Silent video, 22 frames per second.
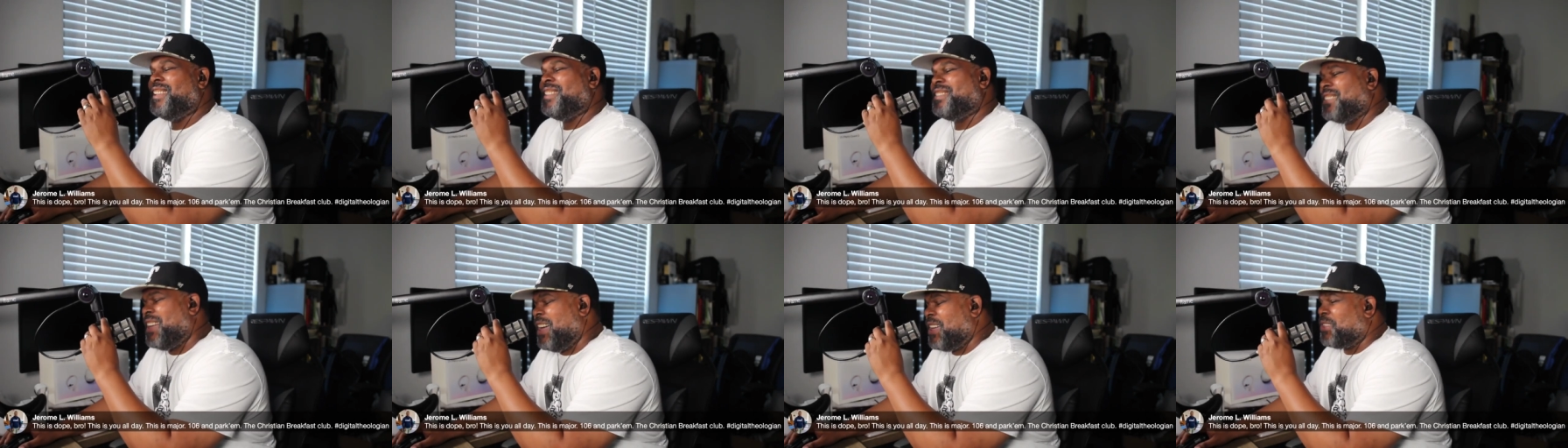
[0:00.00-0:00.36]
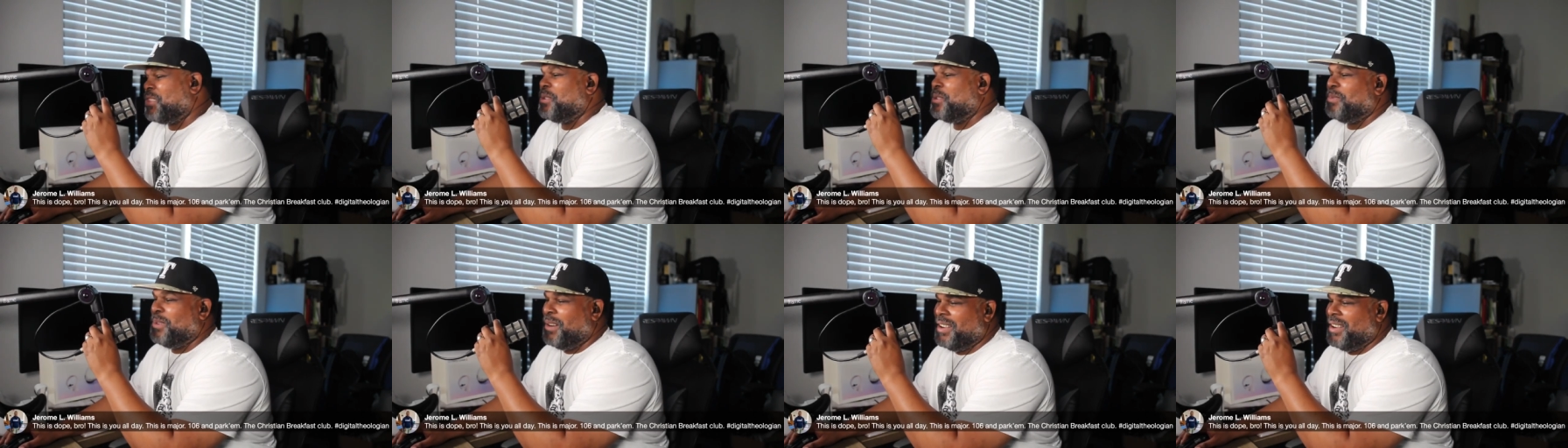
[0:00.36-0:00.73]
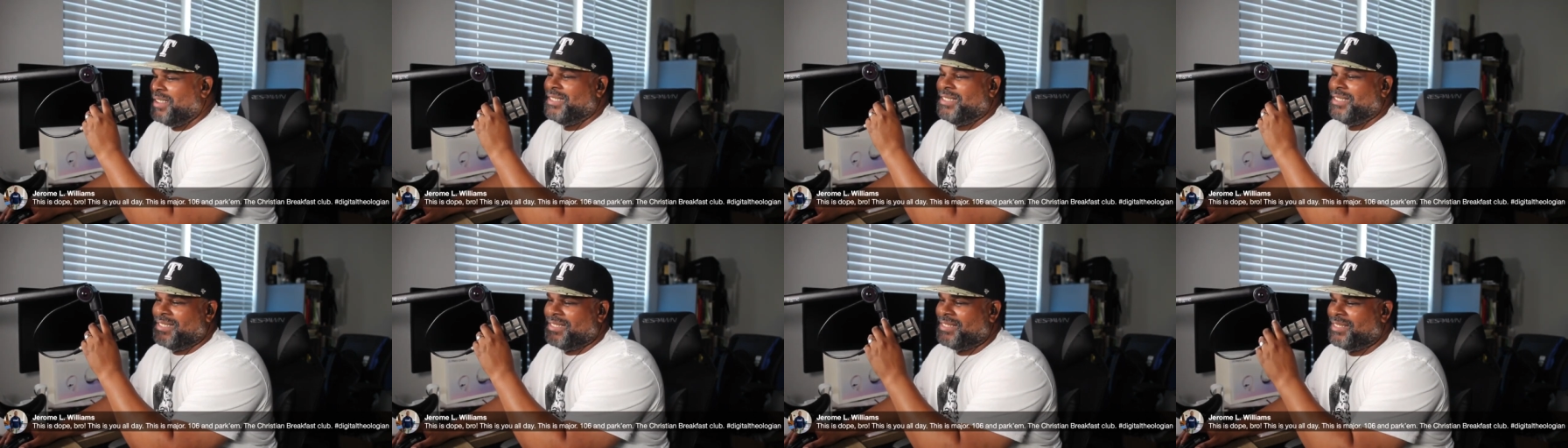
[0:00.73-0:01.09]
Thank you,
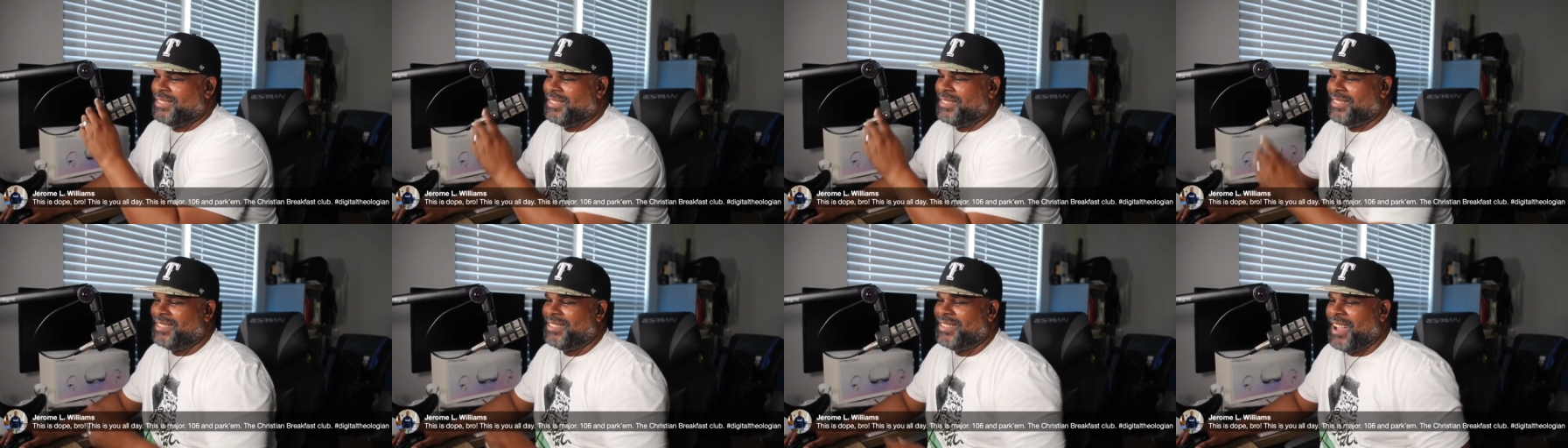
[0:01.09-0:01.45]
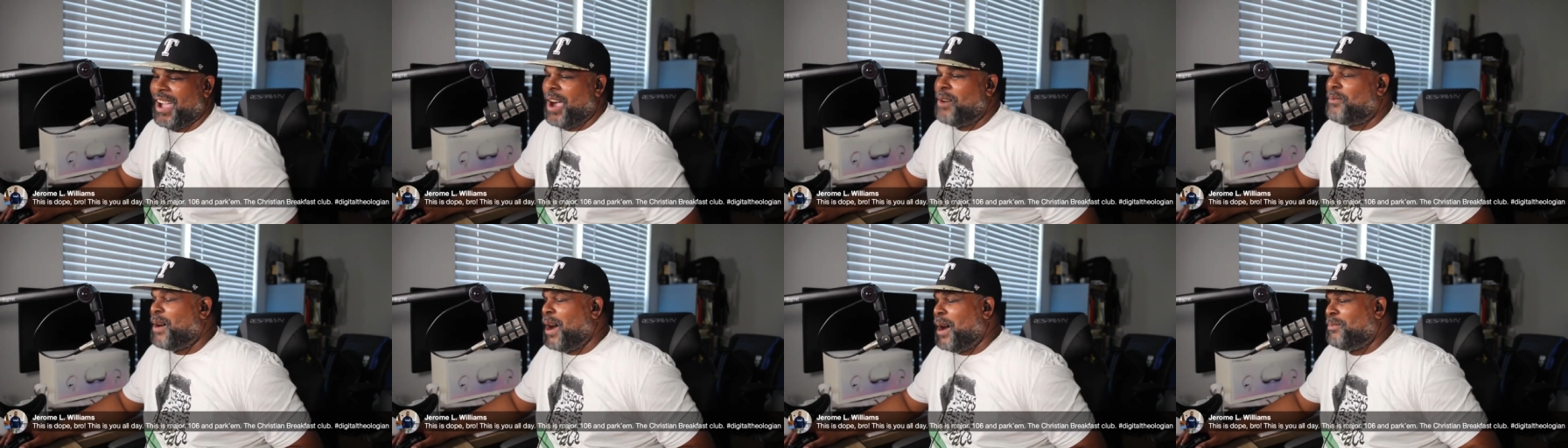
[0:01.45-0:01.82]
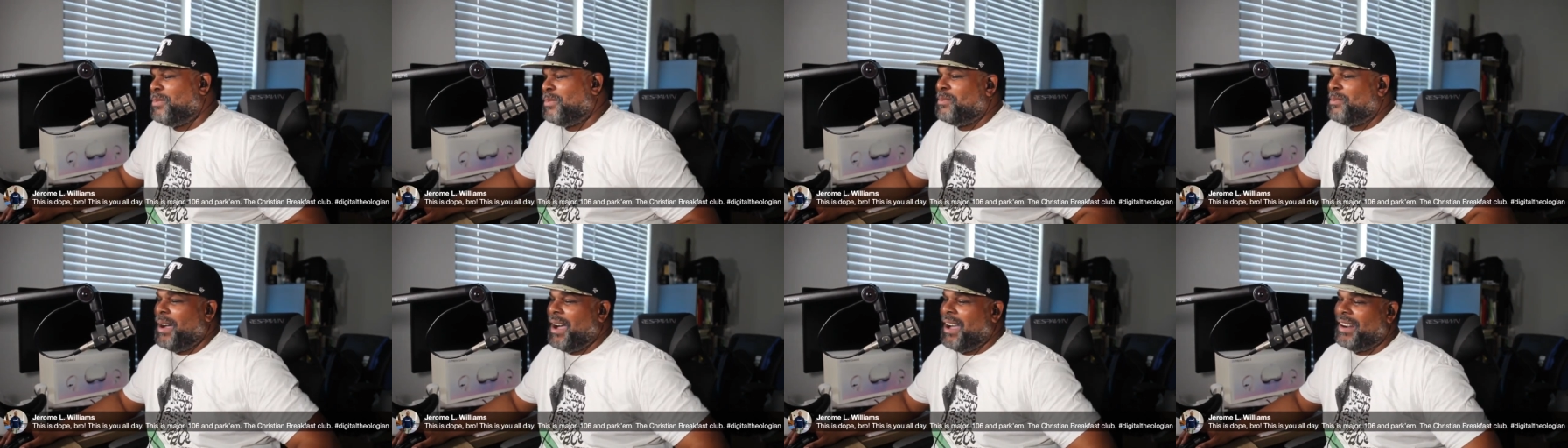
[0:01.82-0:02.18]
brother. I'm
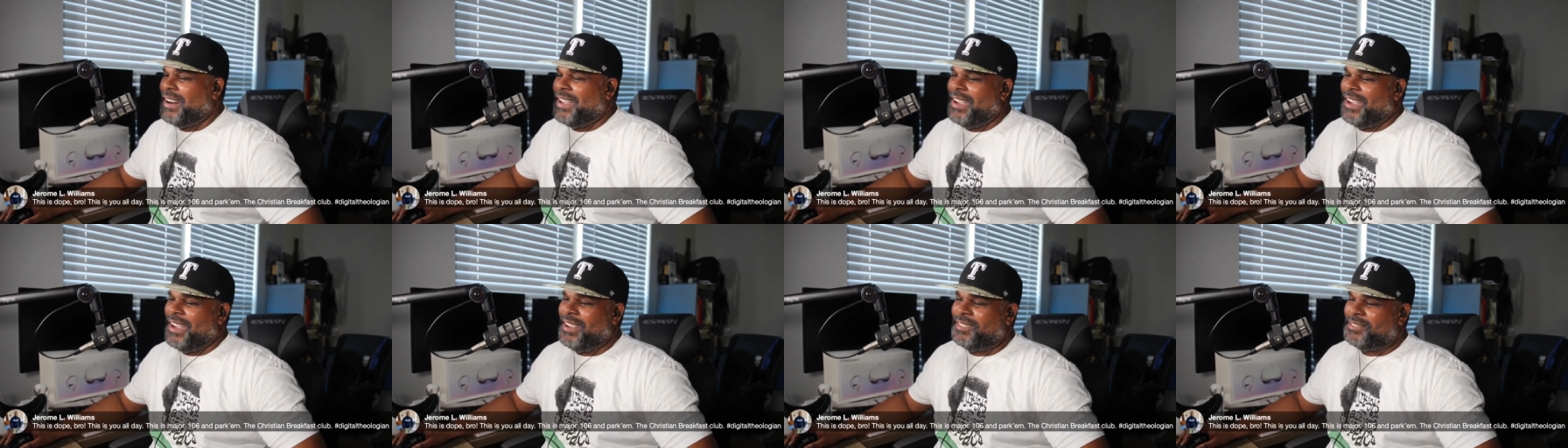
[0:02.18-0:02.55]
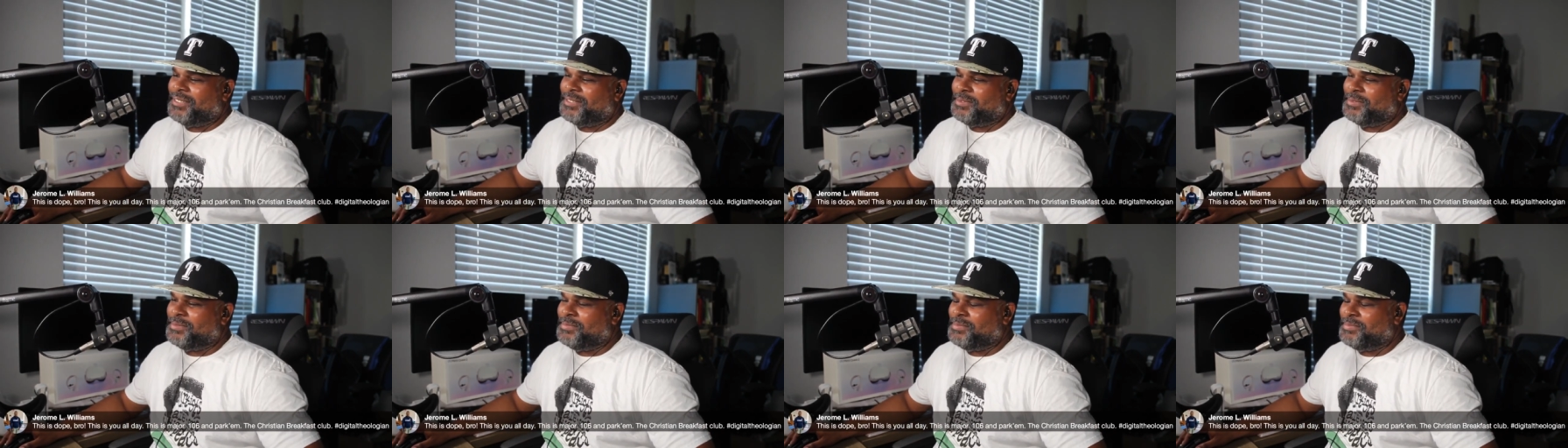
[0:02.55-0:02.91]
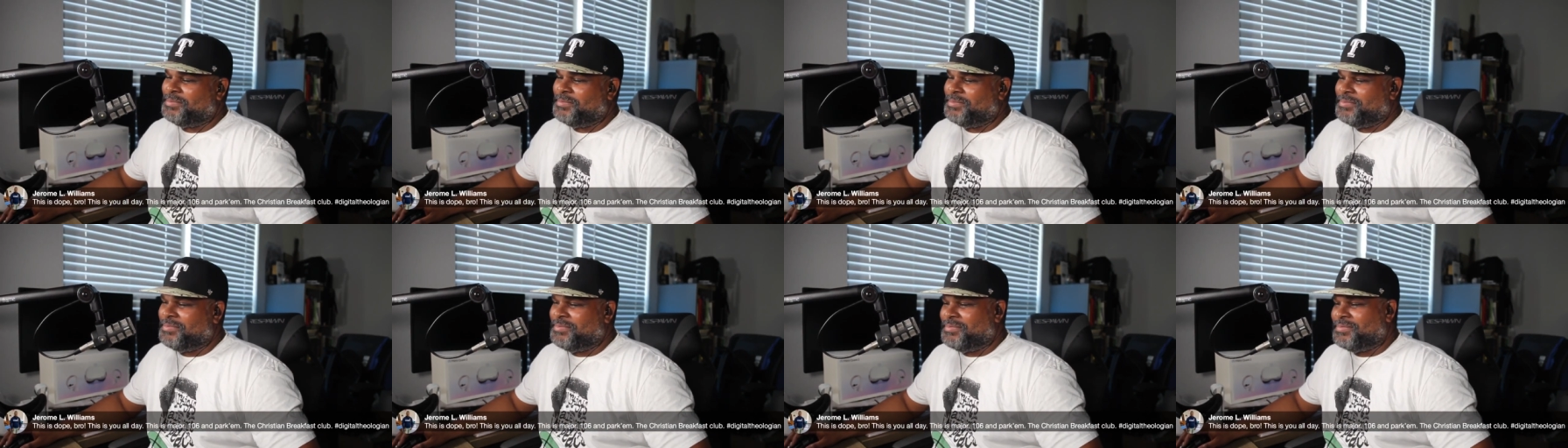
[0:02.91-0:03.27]
humbled by that.
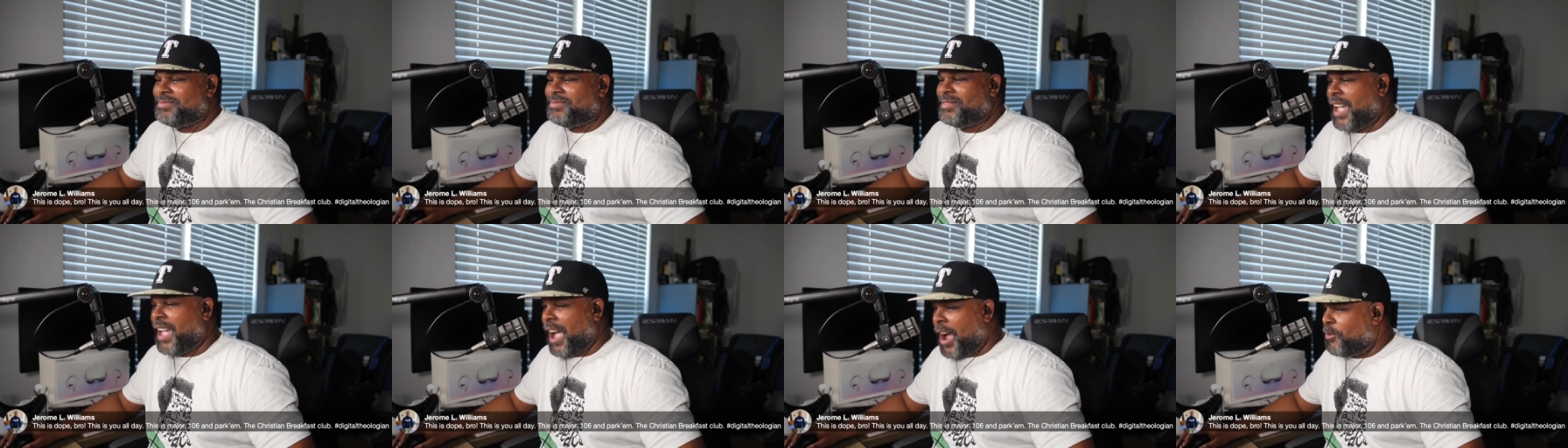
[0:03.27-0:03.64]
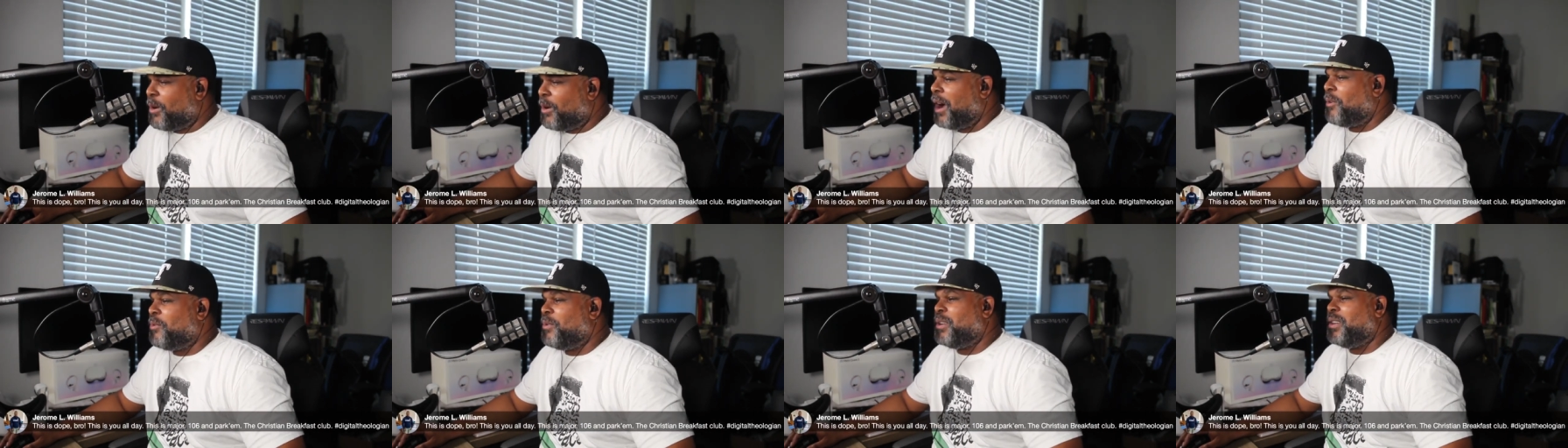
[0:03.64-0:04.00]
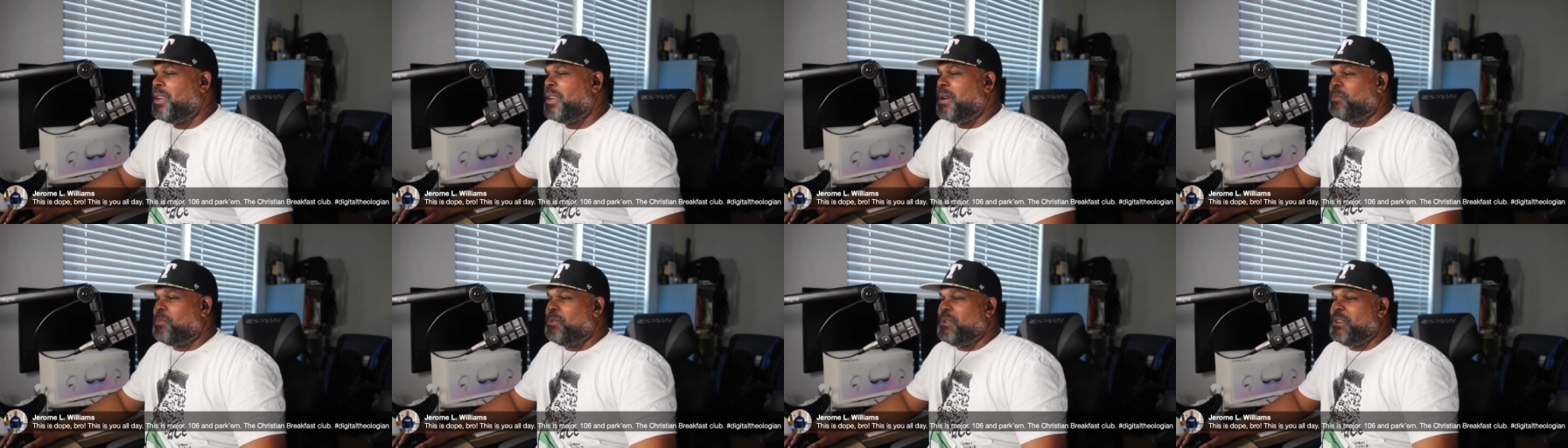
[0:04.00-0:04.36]
I, I really
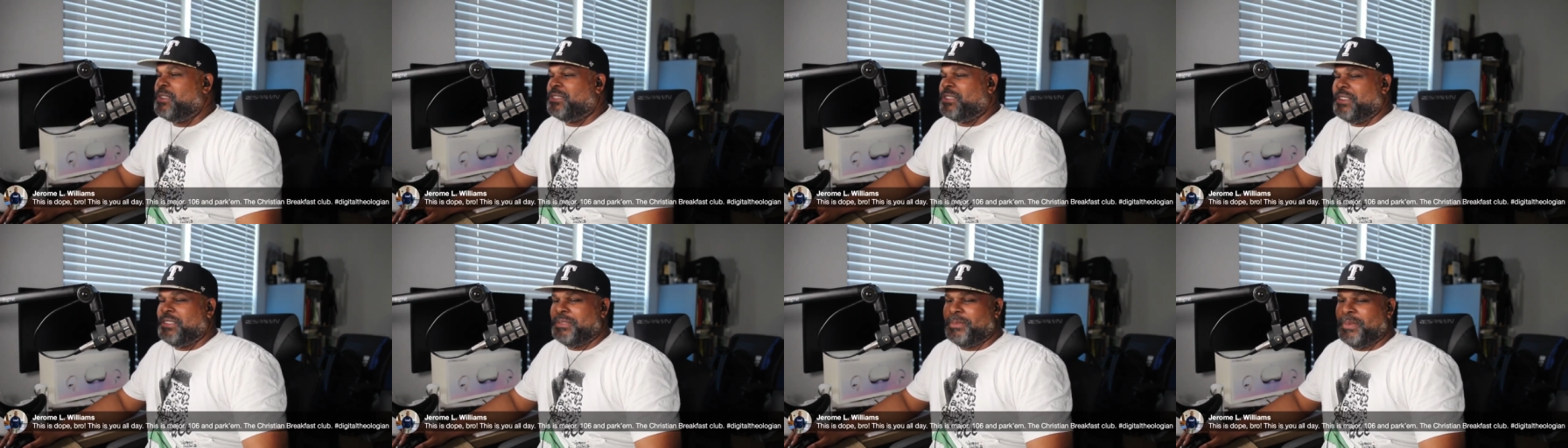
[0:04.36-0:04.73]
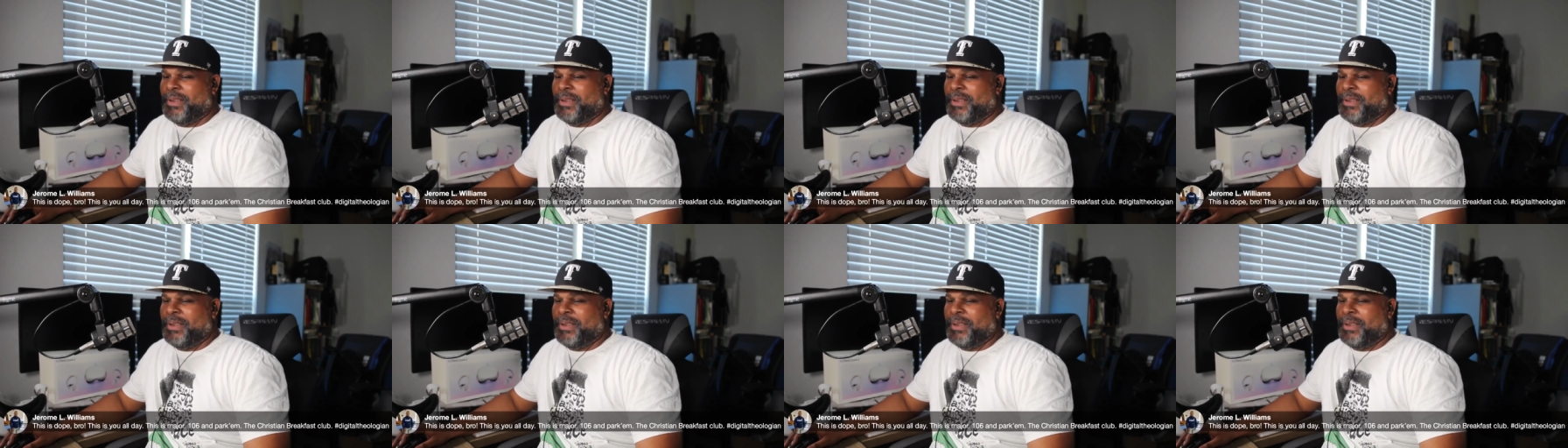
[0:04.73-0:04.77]
appreciate you,